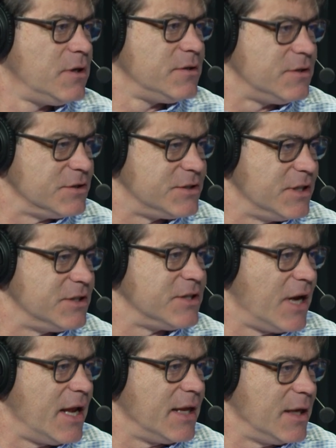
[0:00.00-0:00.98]
to
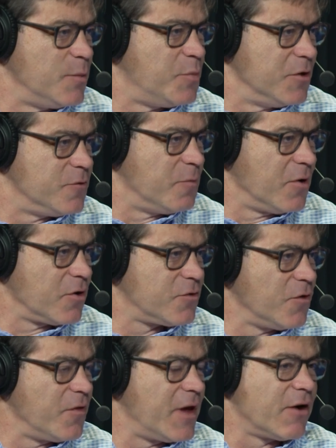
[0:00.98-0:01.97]
Cincinnati and Pittsburgh.
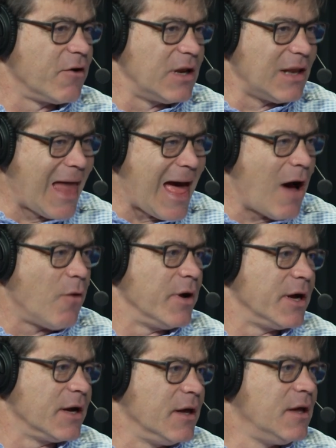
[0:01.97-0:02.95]
So they are
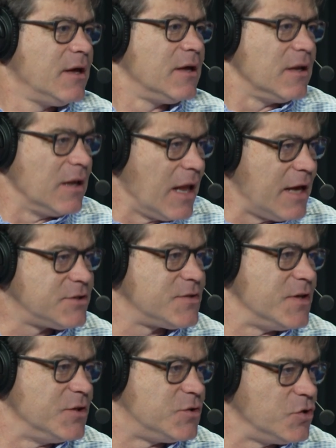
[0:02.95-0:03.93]
allowing less
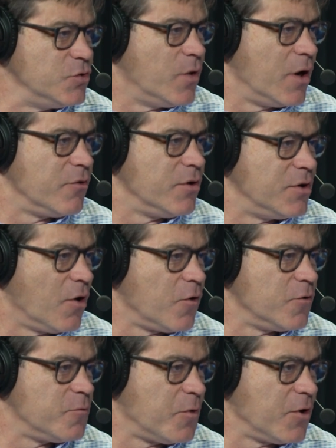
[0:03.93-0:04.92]
than 200
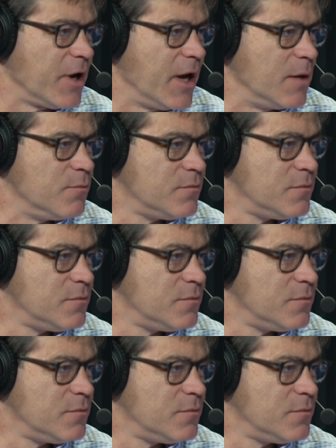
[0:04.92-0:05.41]
yards per game.